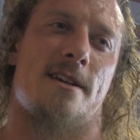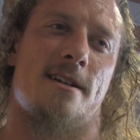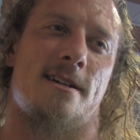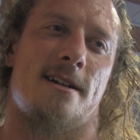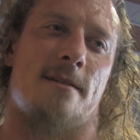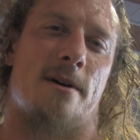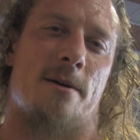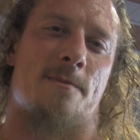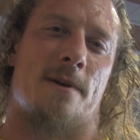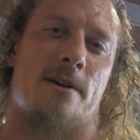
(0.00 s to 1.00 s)
Well,
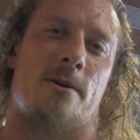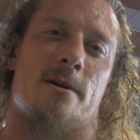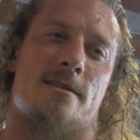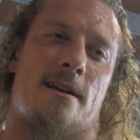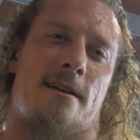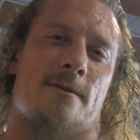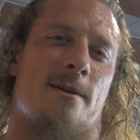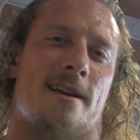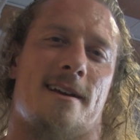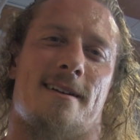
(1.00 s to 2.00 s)
what's been cool is I didn't
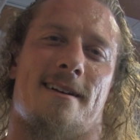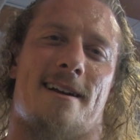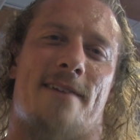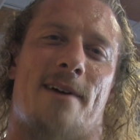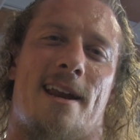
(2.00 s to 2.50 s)
really have